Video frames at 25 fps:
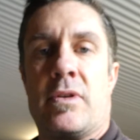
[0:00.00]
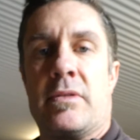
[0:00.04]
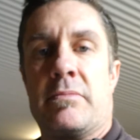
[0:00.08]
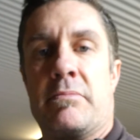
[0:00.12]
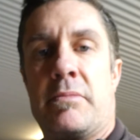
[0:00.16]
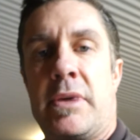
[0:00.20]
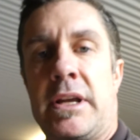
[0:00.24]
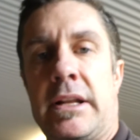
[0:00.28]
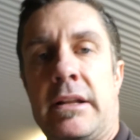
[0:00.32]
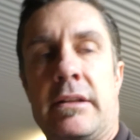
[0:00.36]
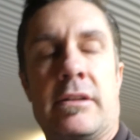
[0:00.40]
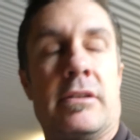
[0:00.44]
want
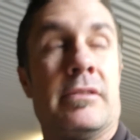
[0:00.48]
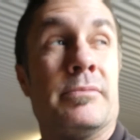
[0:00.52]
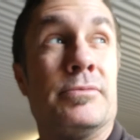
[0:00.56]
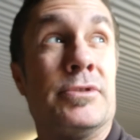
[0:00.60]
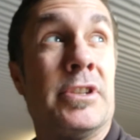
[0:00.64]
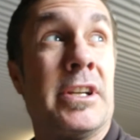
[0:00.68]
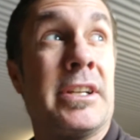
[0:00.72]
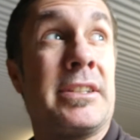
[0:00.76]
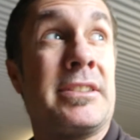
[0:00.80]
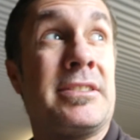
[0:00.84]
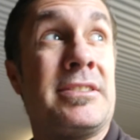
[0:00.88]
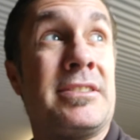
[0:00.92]
metal
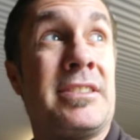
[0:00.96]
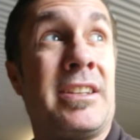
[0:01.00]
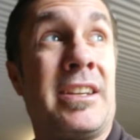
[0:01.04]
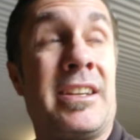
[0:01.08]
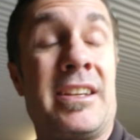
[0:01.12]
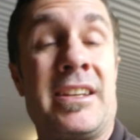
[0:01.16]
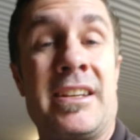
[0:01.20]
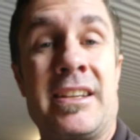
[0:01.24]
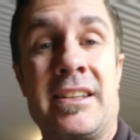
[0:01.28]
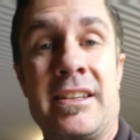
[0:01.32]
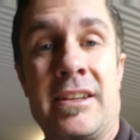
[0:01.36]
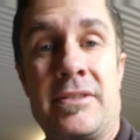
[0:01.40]
objects
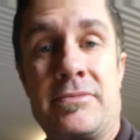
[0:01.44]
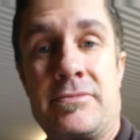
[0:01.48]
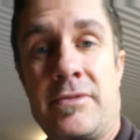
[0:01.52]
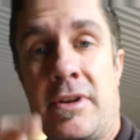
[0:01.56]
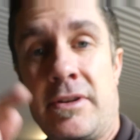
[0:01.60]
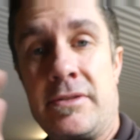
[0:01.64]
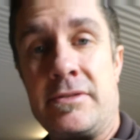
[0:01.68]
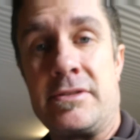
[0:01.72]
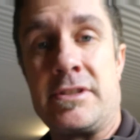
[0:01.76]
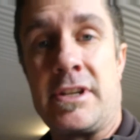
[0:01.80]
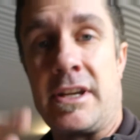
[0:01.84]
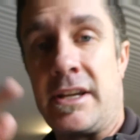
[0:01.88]
that
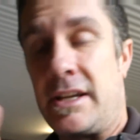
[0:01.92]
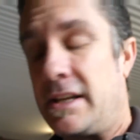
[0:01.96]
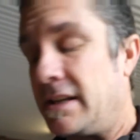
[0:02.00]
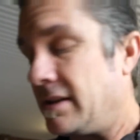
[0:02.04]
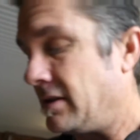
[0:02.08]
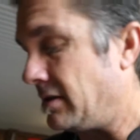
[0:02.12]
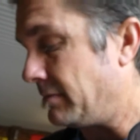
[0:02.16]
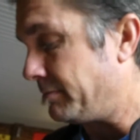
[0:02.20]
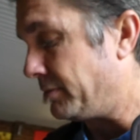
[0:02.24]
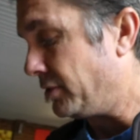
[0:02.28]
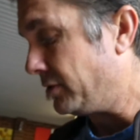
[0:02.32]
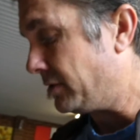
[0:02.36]
rotate.
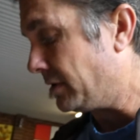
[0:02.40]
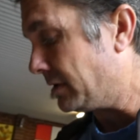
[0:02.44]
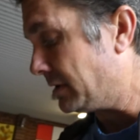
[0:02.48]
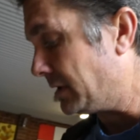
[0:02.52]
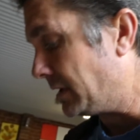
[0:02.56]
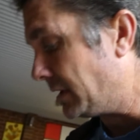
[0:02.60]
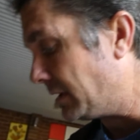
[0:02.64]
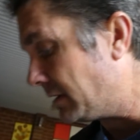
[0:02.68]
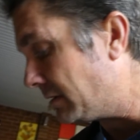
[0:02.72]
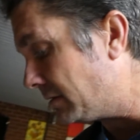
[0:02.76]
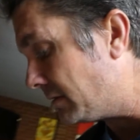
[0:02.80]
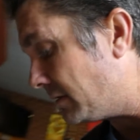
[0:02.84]
I put the
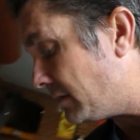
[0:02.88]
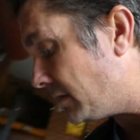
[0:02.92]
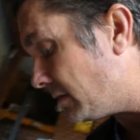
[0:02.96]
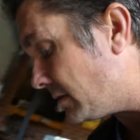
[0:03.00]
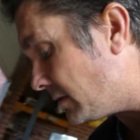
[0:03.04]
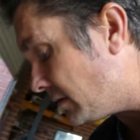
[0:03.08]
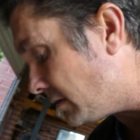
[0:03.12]
little